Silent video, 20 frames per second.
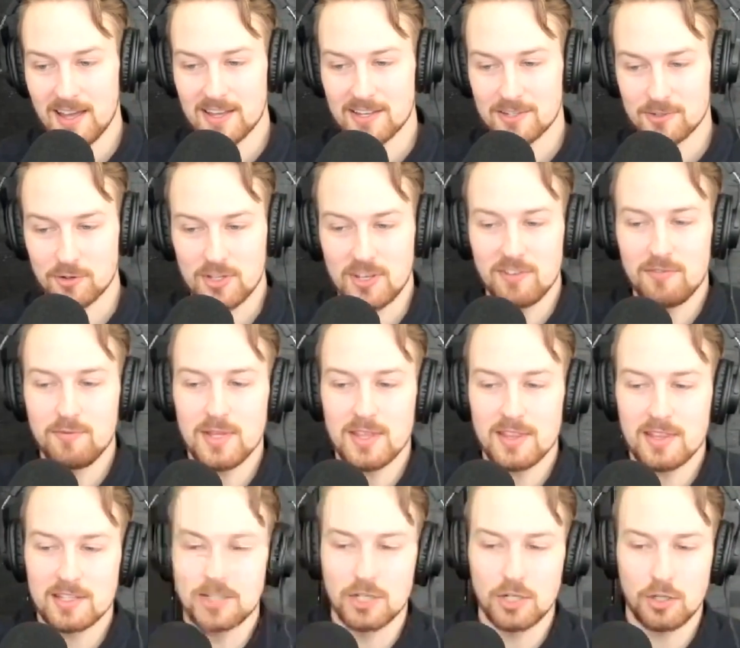So give me
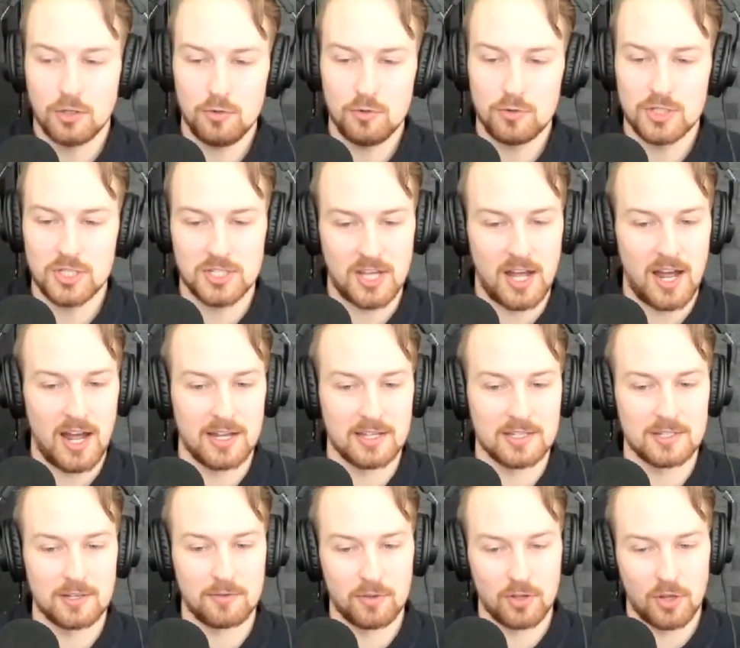the two
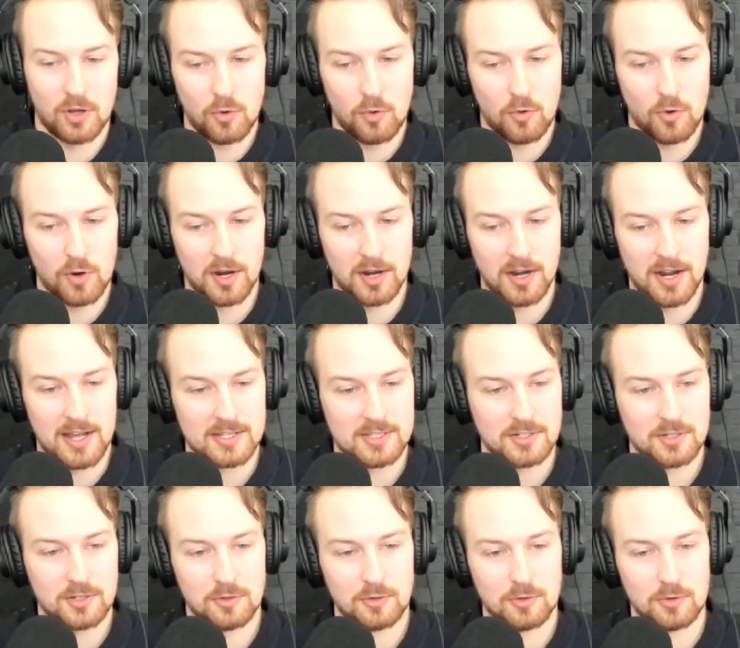sides of the coin as
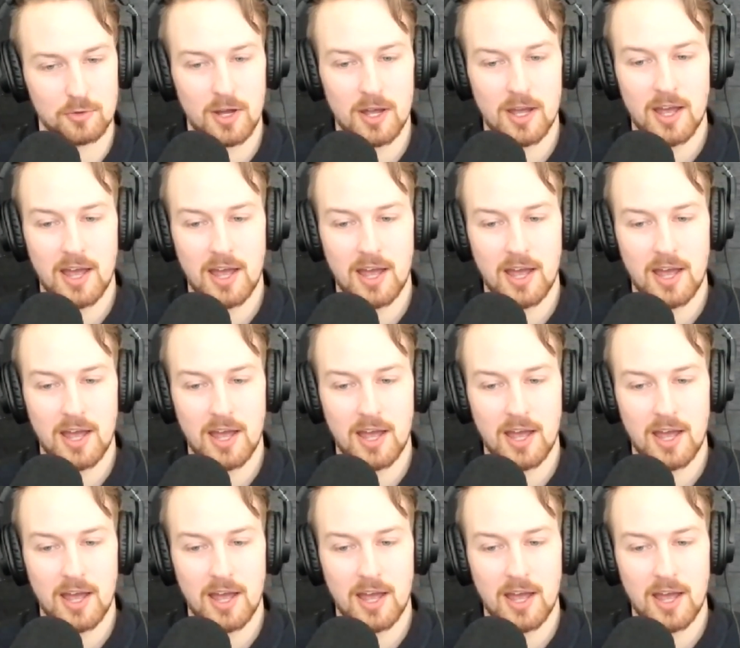to